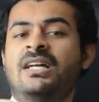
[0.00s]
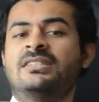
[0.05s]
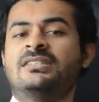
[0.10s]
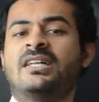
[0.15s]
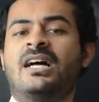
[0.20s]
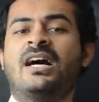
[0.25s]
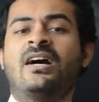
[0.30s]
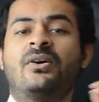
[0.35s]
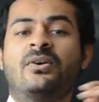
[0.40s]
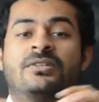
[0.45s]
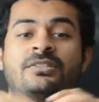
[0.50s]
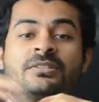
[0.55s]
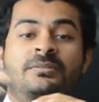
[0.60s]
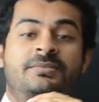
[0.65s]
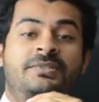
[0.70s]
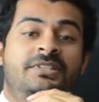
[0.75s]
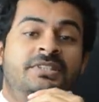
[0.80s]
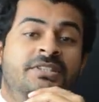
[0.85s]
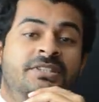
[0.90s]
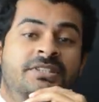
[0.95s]
where
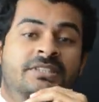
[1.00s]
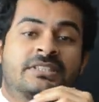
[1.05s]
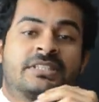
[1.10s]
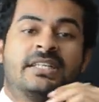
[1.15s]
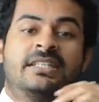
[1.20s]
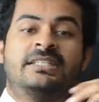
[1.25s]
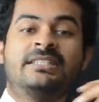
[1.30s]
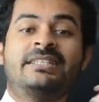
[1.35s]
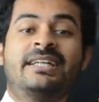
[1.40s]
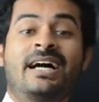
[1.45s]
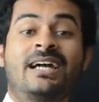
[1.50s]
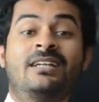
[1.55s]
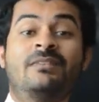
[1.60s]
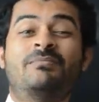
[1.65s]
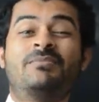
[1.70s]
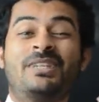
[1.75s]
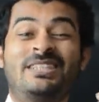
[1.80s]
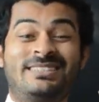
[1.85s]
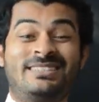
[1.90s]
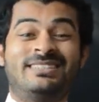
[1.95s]
entrepreneurs can dial
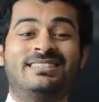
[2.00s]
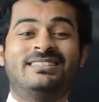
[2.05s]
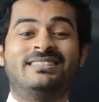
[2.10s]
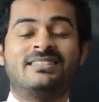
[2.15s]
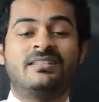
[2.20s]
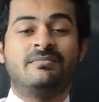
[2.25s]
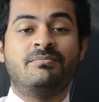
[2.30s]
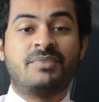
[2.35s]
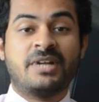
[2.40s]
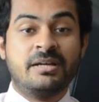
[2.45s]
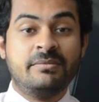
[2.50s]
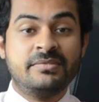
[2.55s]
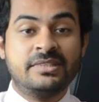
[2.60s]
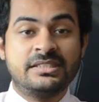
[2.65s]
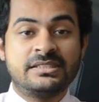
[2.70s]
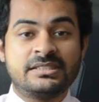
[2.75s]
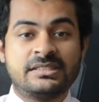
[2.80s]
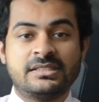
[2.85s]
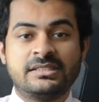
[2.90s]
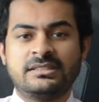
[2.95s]
presidents and prime
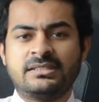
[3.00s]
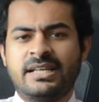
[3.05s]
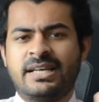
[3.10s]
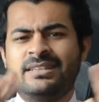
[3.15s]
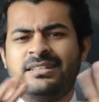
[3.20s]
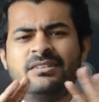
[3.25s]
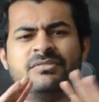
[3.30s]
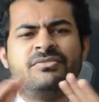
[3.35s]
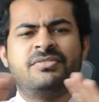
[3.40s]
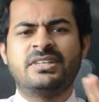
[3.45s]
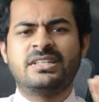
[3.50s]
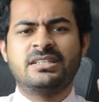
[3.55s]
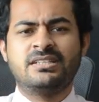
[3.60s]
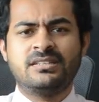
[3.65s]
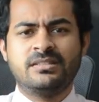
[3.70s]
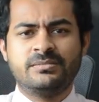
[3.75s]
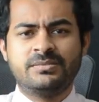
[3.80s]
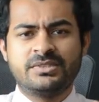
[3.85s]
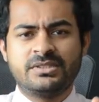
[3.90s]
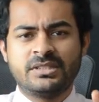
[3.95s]
ministers at their
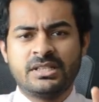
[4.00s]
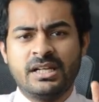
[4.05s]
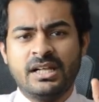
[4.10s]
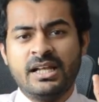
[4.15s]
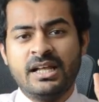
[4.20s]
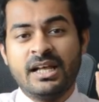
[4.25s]
fingertips